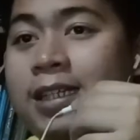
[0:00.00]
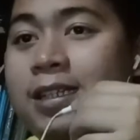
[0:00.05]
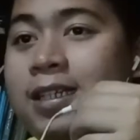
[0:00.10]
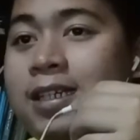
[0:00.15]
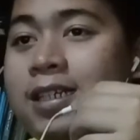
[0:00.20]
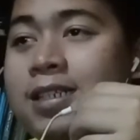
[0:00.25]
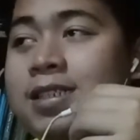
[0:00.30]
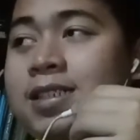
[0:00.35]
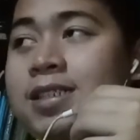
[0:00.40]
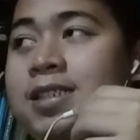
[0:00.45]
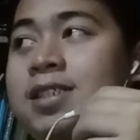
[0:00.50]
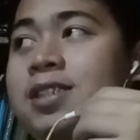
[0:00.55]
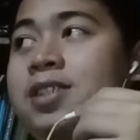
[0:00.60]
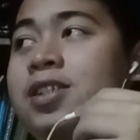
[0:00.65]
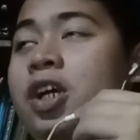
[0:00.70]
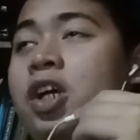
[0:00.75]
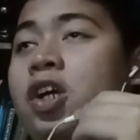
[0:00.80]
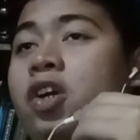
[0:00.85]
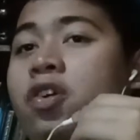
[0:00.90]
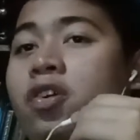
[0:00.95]
deep tendon
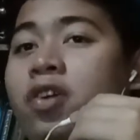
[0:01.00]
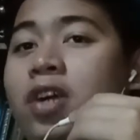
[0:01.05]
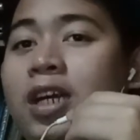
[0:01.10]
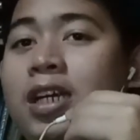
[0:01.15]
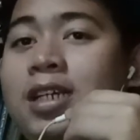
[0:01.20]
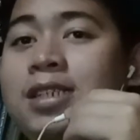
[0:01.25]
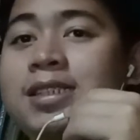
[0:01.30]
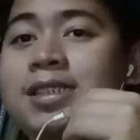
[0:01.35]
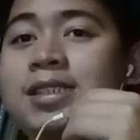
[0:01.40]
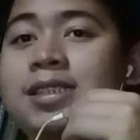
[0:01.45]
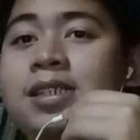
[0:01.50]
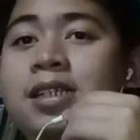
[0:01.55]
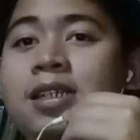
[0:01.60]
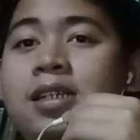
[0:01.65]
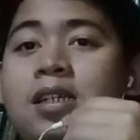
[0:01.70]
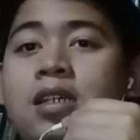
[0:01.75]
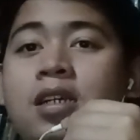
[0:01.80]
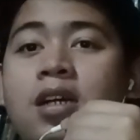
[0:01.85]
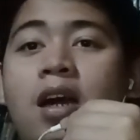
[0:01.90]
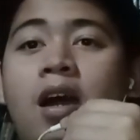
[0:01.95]
reflexes,
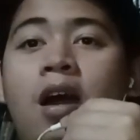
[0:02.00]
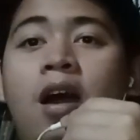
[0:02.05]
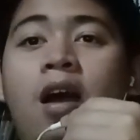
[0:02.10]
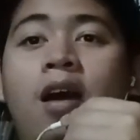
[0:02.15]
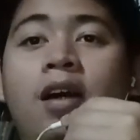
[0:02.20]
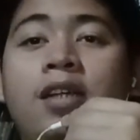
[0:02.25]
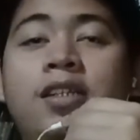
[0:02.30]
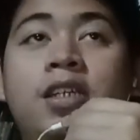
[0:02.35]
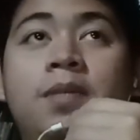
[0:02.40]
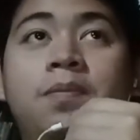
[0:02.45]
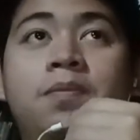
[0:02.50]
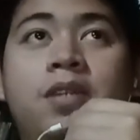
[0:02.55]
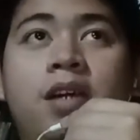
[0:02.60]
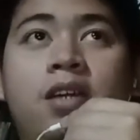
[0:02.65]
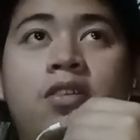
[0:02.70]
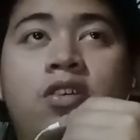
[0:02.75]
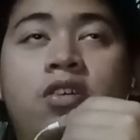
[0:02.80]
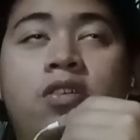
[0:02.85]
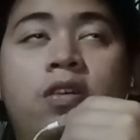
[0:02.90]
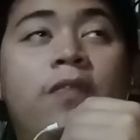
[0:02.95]
or bleeding
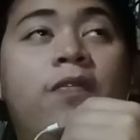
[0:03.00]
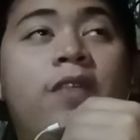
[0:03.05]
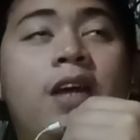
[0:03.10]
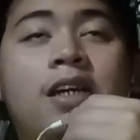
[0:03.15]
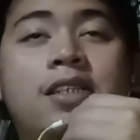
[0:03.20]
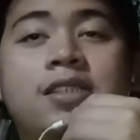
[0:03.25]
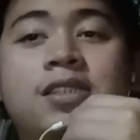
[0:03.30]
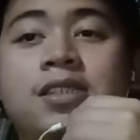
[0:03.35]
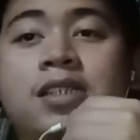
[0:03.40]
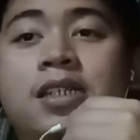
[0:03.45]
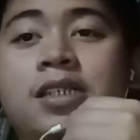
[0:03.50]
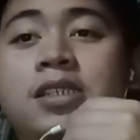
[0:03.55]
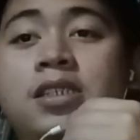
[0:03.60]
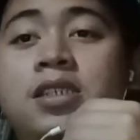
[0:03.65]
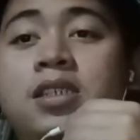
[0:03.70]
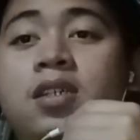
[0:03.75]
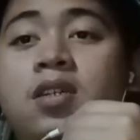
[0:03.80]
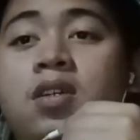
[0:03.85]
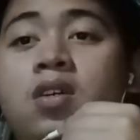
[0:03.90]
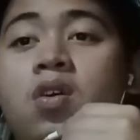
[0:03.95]

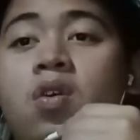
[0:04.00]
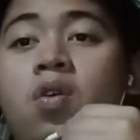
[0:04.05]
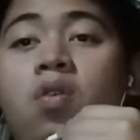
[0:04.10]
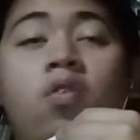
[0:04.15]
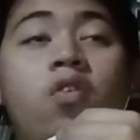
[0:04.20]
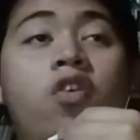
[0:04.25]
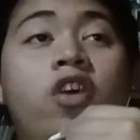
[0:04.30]
may